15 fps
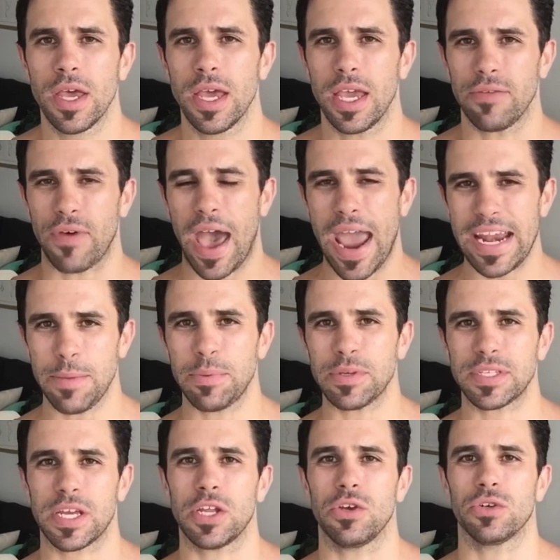If
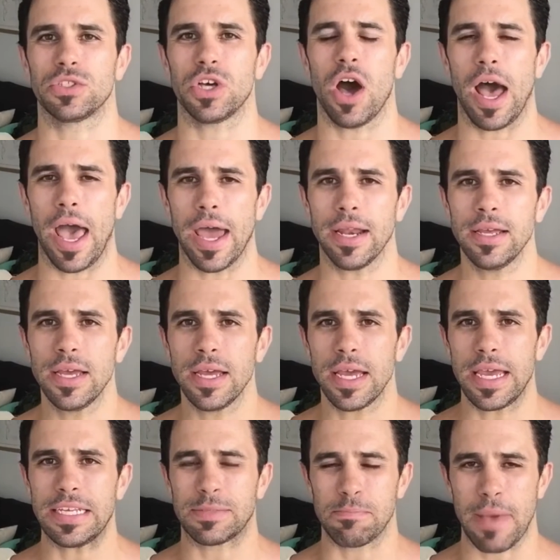80% of your diet
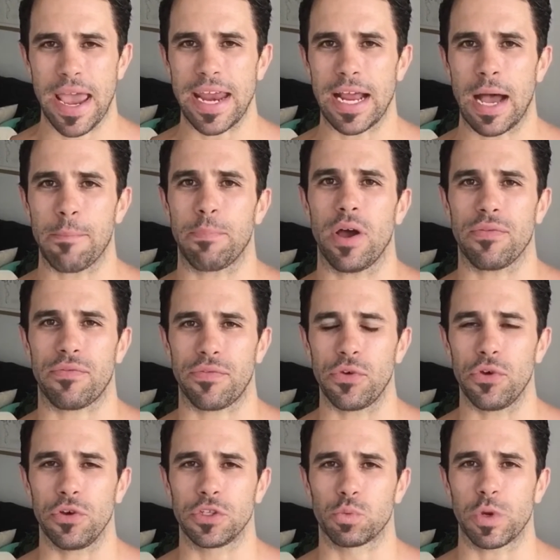is made up by
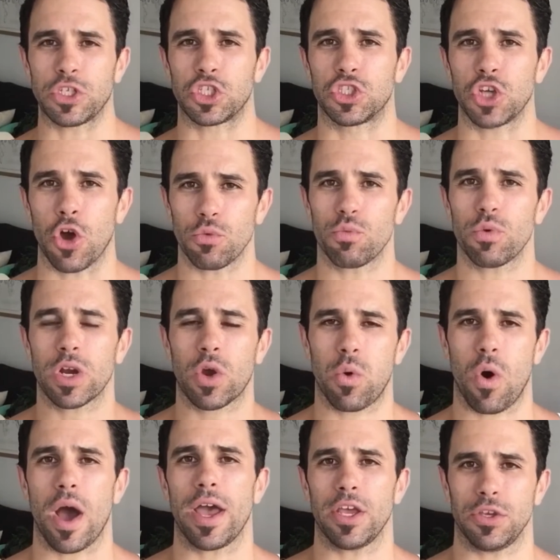foods which don't
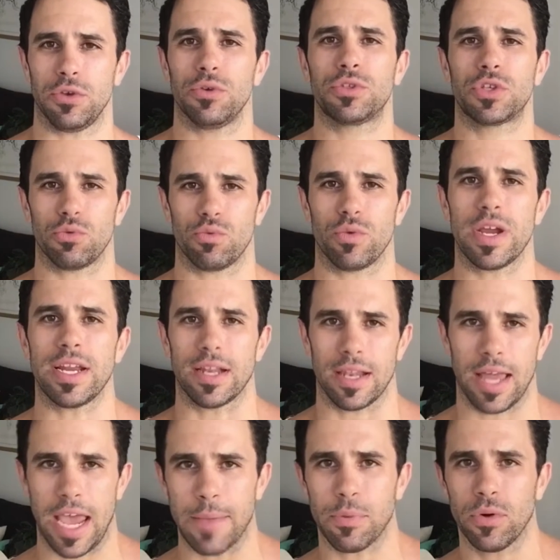require you to read a
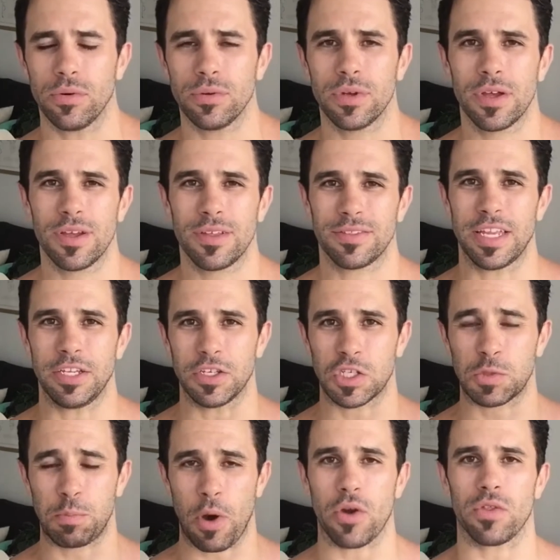label, then you're
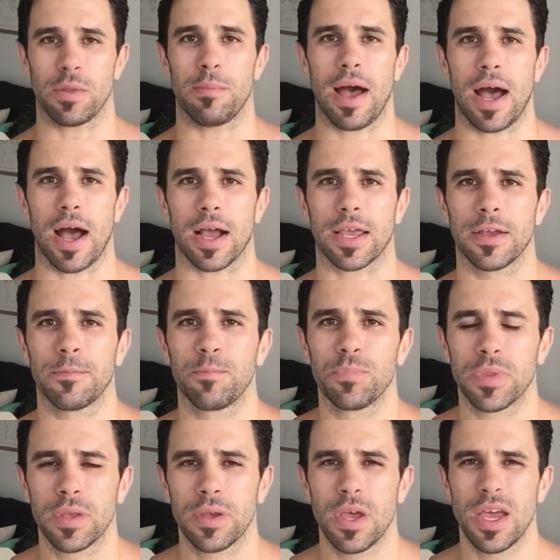spot on the mark.
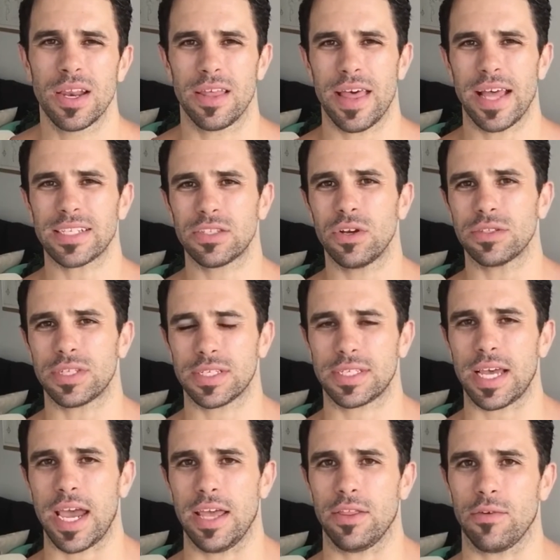Now, that's not to
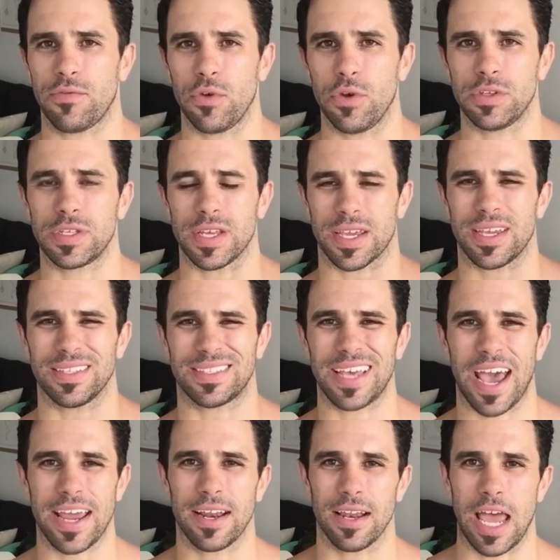say that foods that
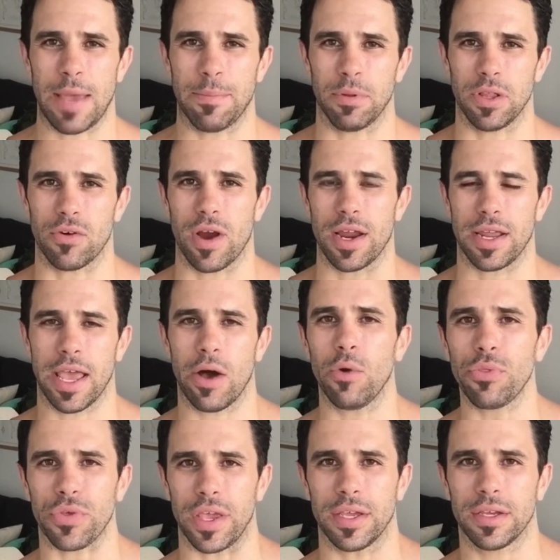contain a label are
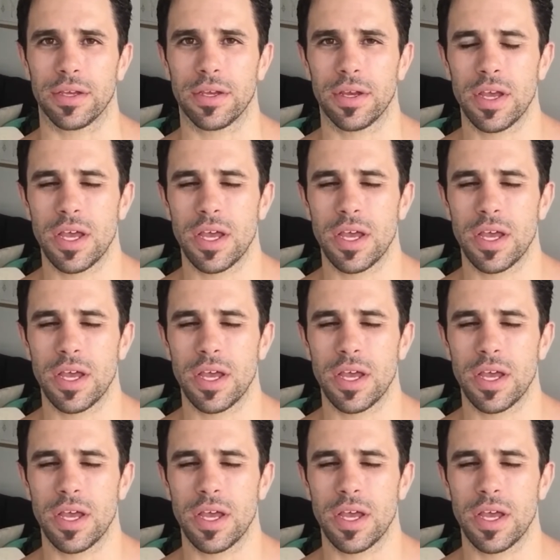unhealthy,